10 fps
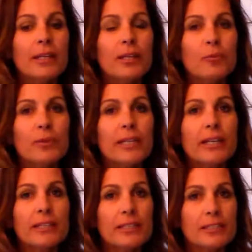and we
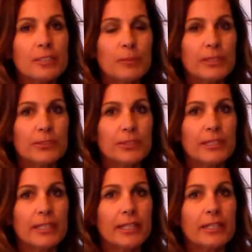had a guest speaker
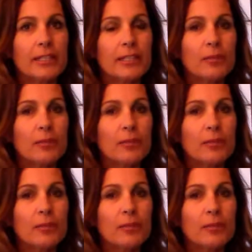today.